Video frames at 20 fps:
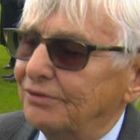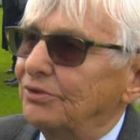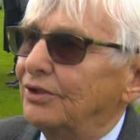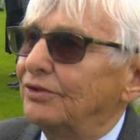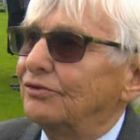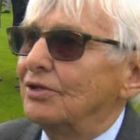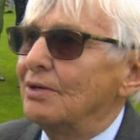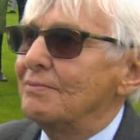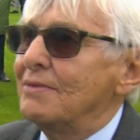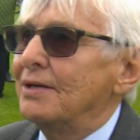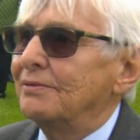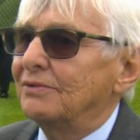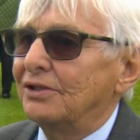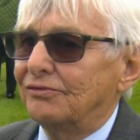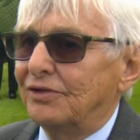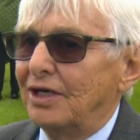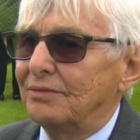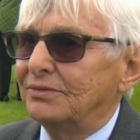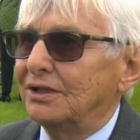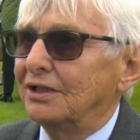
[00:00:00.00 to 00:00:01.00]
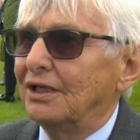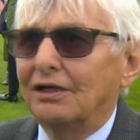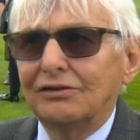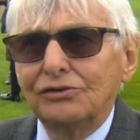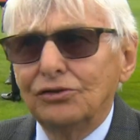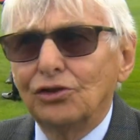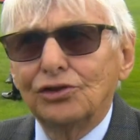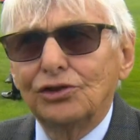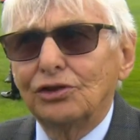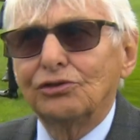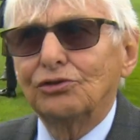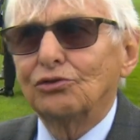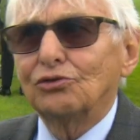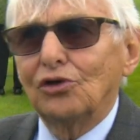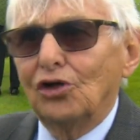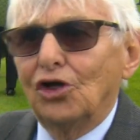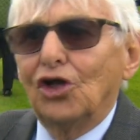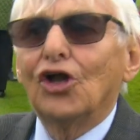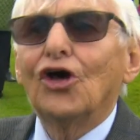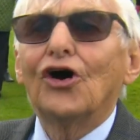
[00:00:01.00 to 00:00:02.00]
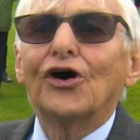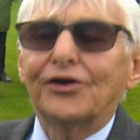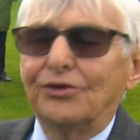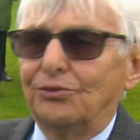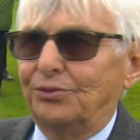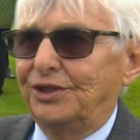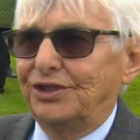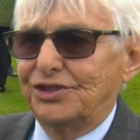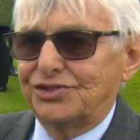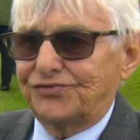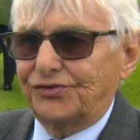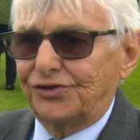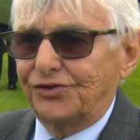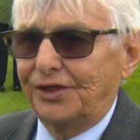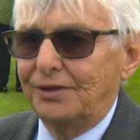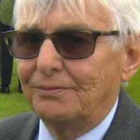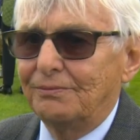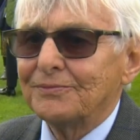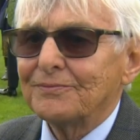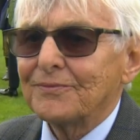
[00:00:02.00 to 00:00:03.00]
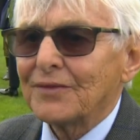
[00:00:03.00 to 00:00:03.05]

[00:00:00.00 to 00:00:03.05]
I rode a lot of winners for him.